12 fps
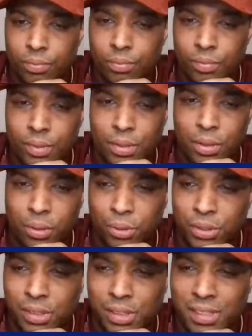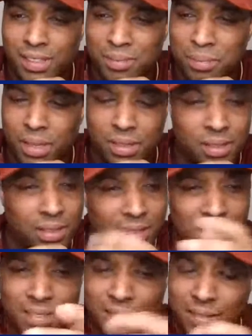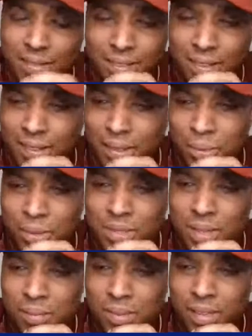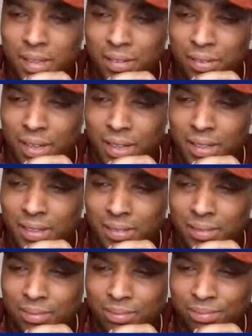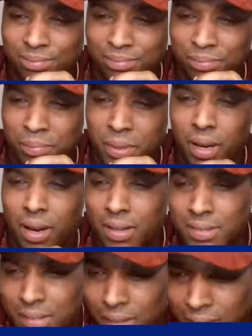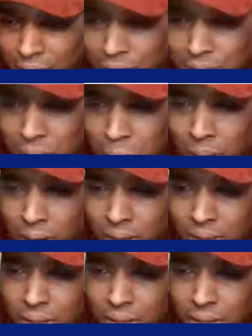Coach of the year, man. Yeah, he was nominated for that. And bit hard to not give it to the Bayern guy.